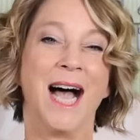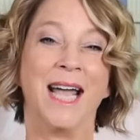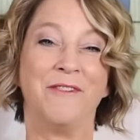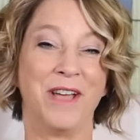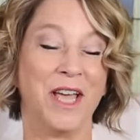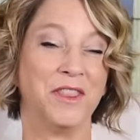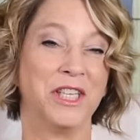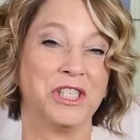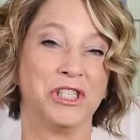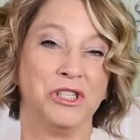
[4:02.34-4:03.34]
I have had
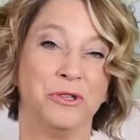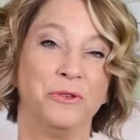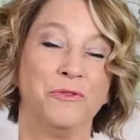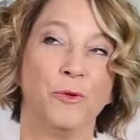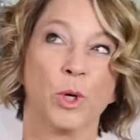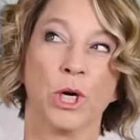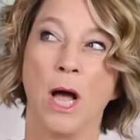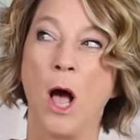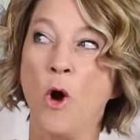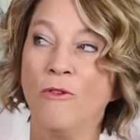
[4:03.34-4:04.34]
this shoe
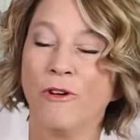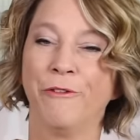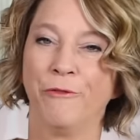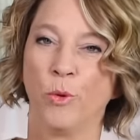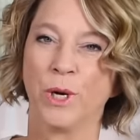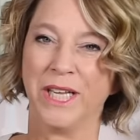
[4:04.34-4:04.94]
for over 4